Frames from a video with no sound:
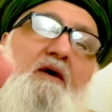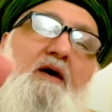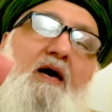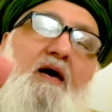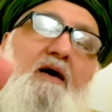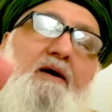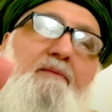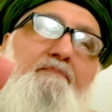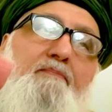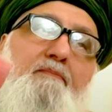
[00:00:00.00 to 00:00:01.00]

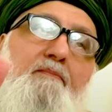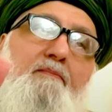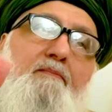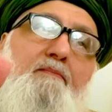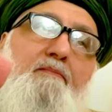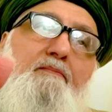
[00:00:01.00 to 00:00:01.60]
(no one is talking)